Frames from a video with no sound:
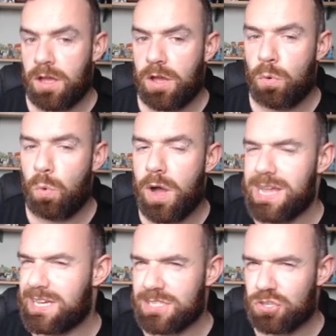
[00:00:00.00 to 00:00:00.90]
Why
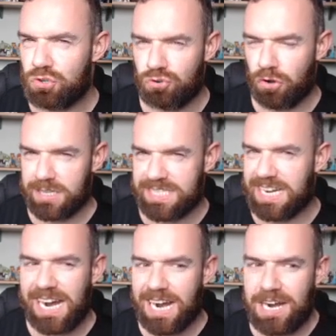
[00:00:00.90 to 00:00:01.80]
is trust
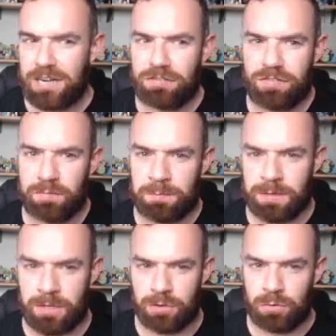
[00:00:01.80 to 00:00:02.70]
hard for
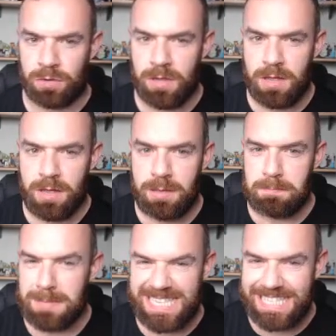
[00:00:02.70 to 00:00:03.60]
you,
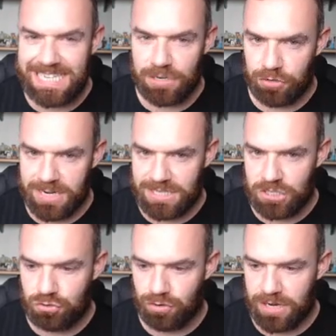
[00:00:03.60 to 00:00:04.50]
mysterious
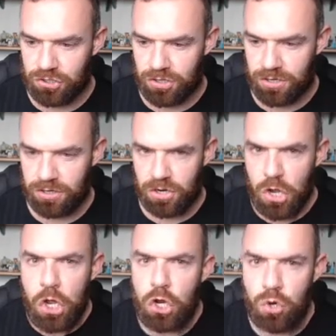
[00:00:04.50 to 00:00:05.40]
stranger,
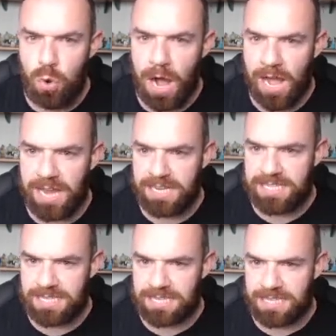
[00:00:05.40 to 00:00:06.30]
who
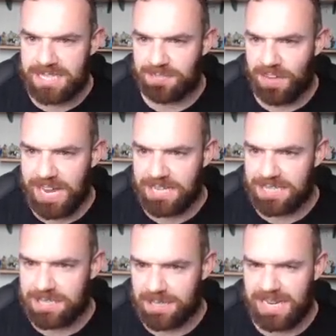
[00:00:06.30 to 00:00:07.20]
hides in
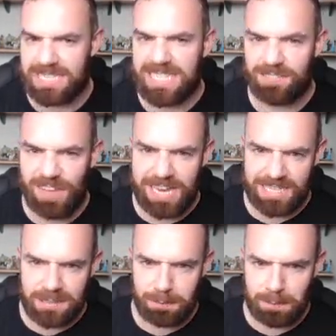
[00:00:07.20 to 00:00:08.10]

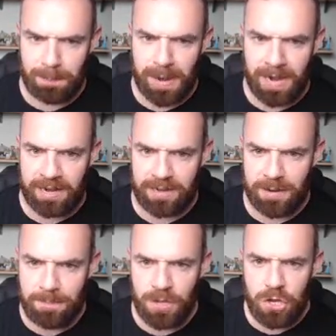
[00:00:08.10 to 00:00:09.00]
Sven's
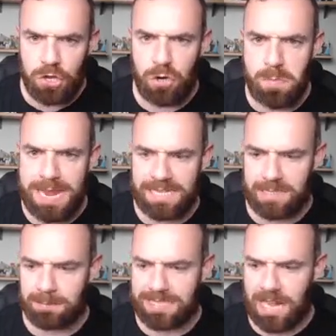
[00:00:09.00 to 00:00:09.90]
barn, who makes
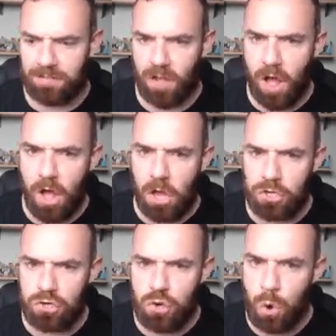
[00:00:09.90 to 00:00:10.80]
himself
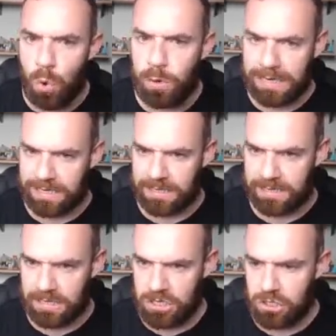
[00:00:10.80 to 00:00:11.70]

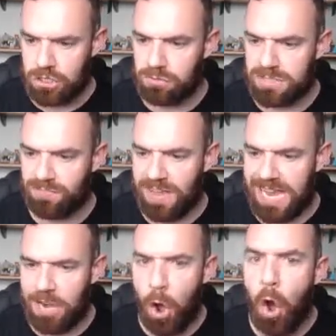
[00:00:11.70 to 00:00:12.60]
unknown to
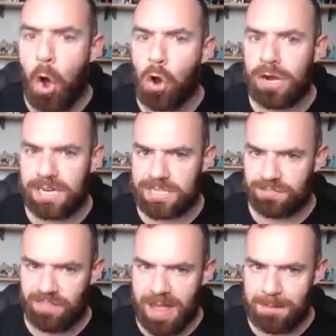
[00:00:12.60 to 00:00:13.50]
Sven or his
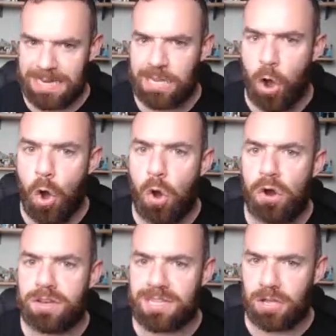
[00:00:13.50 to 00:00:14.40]
family
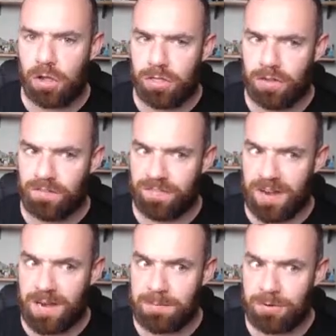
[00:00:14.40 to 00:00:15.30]
or the other
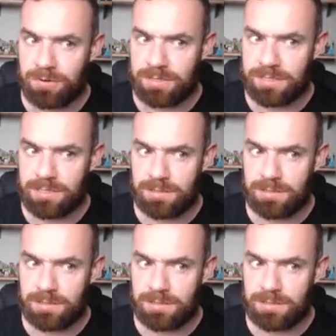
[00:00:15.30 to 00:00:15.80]
farmers?